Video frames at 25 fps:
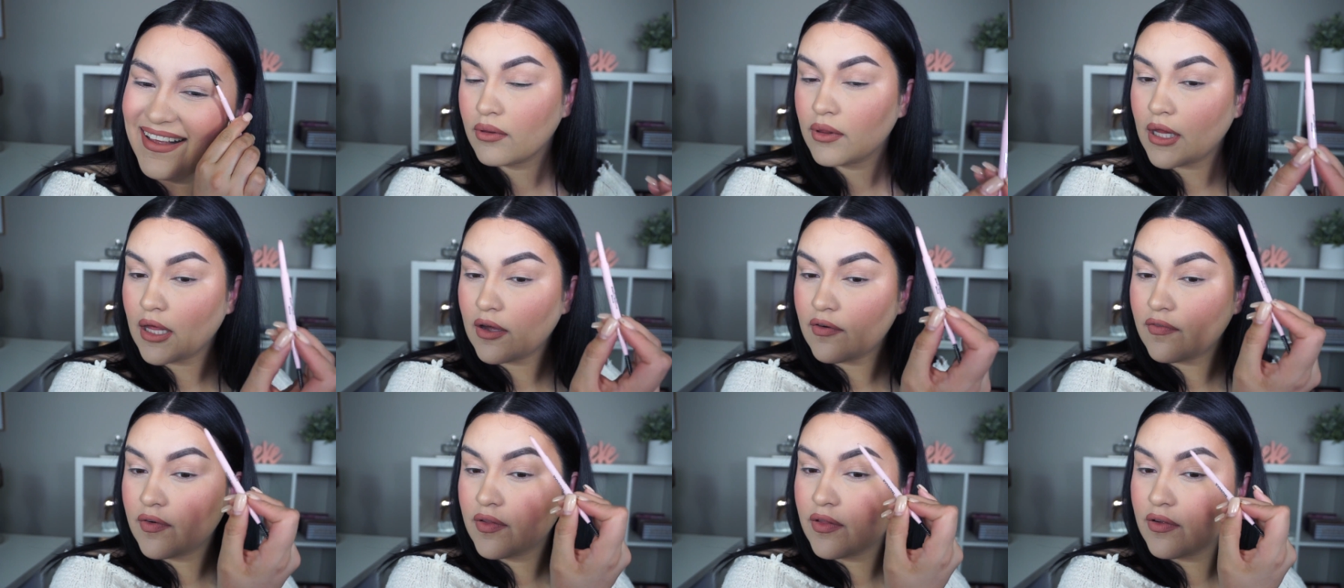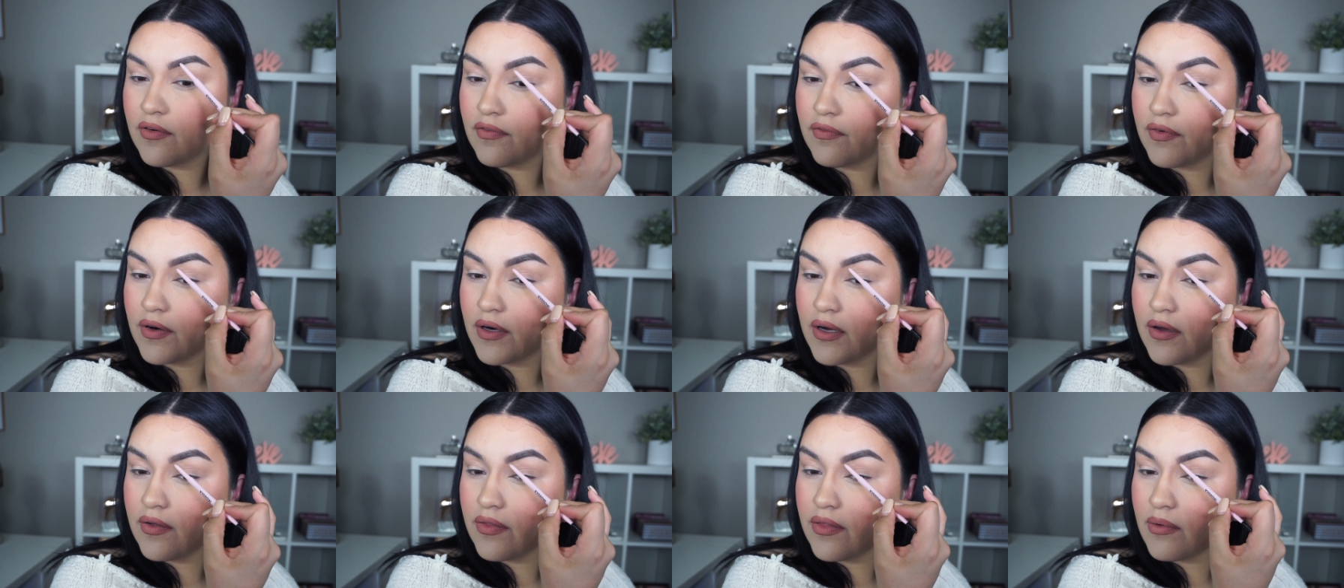Now for the
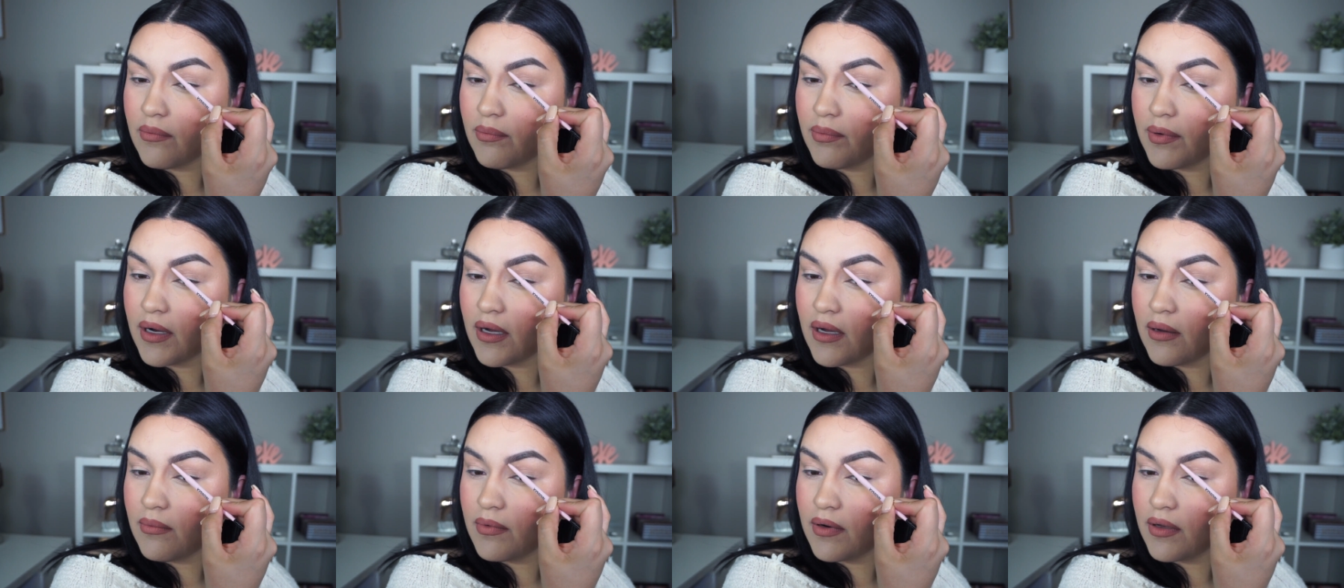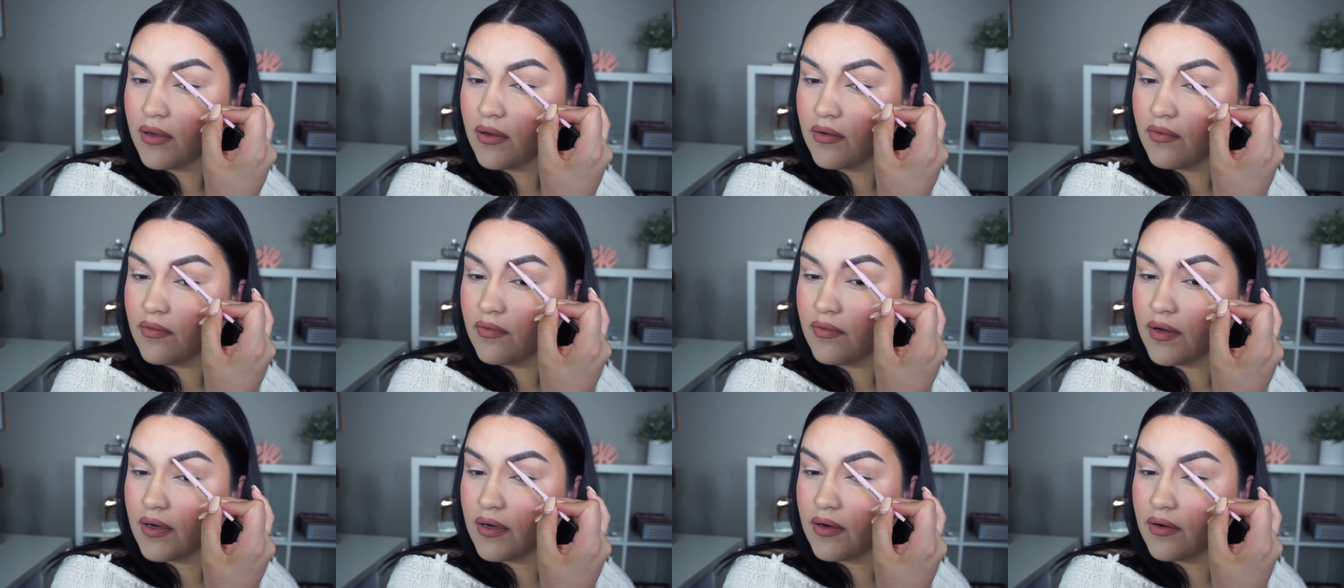front of the brow, I'm gonna
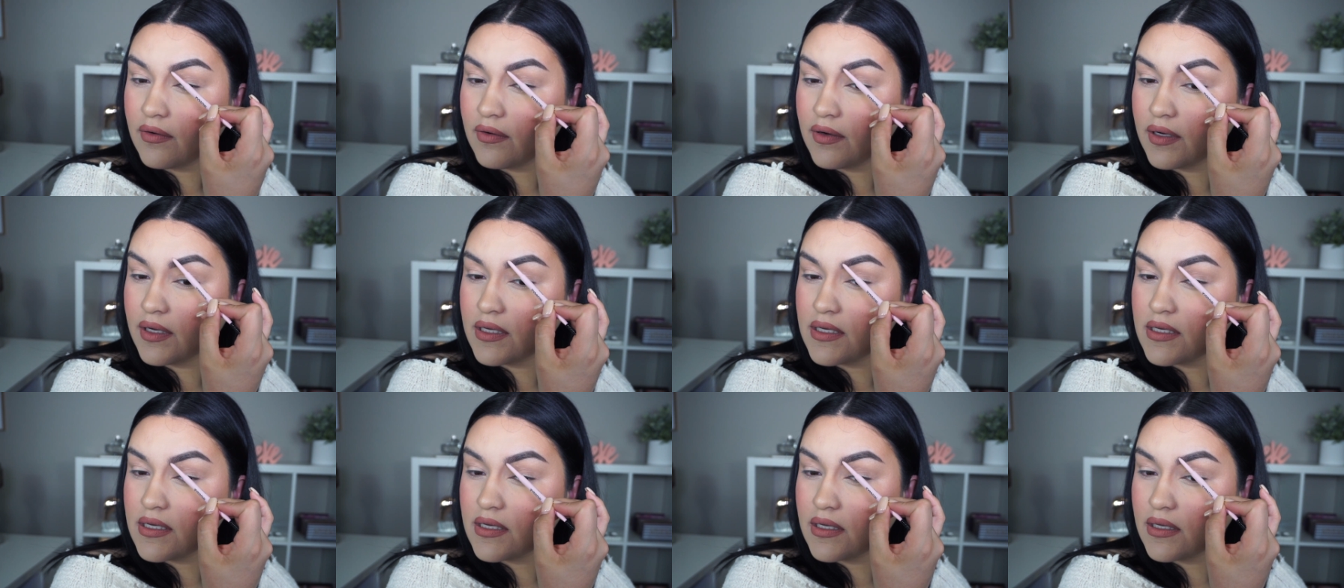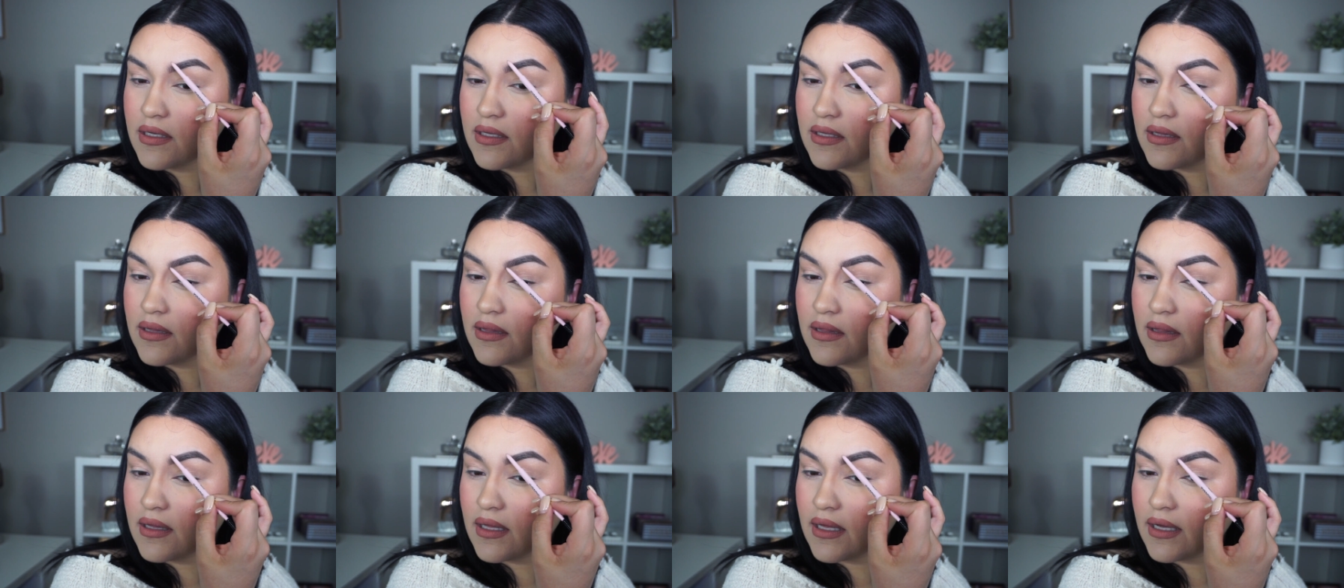go very
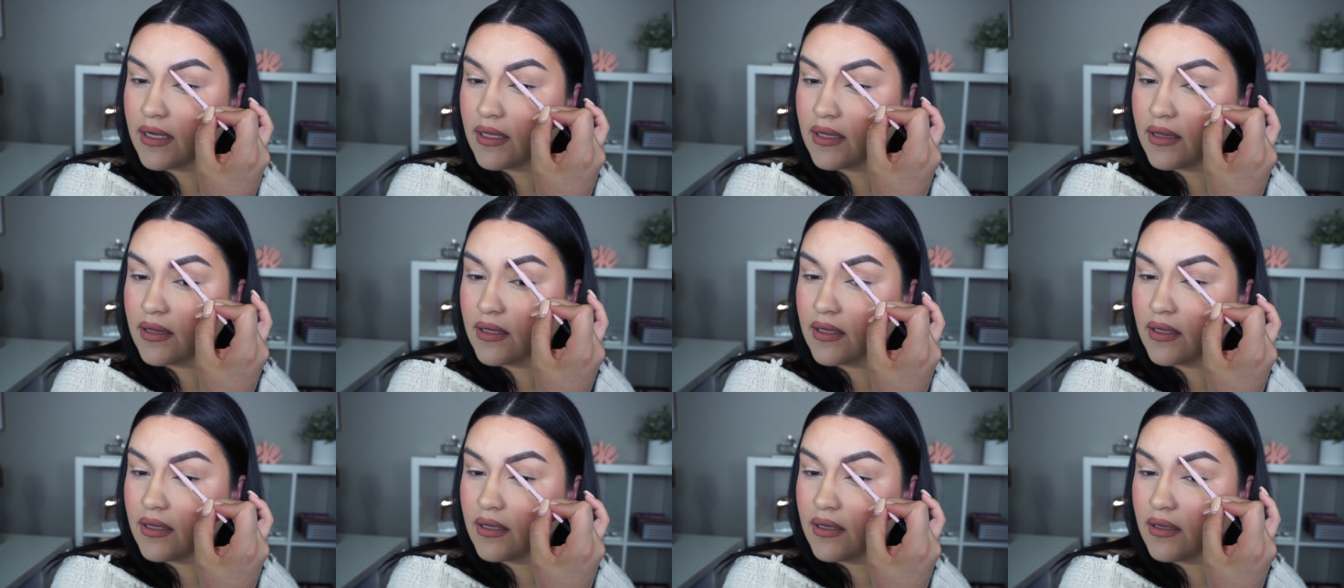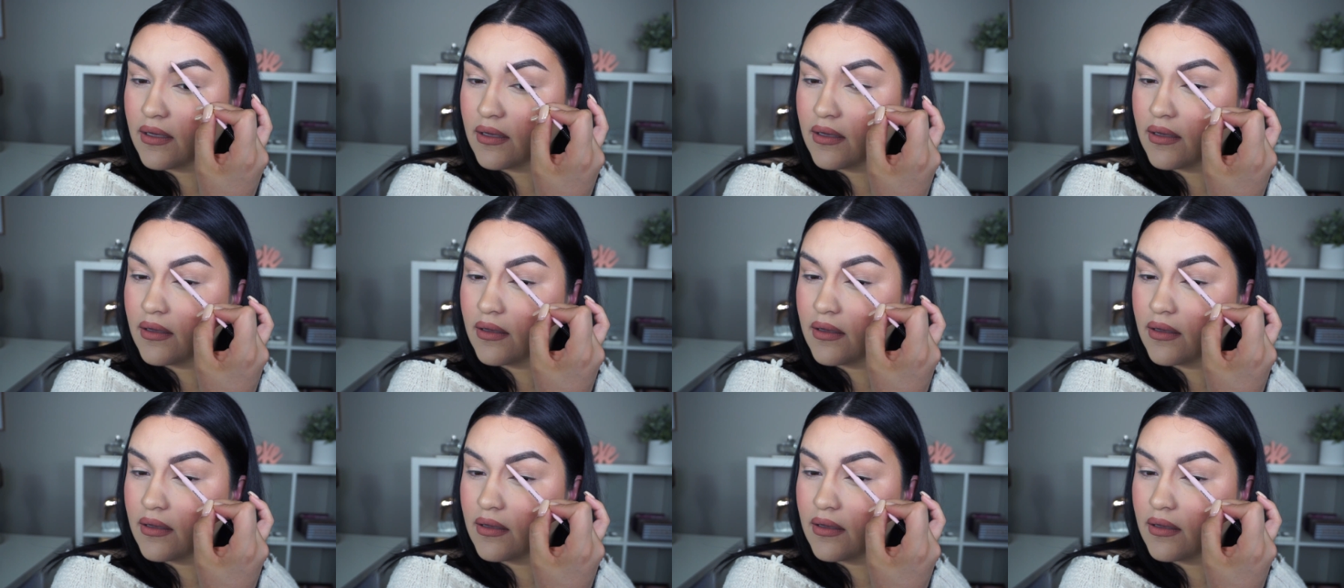lightly.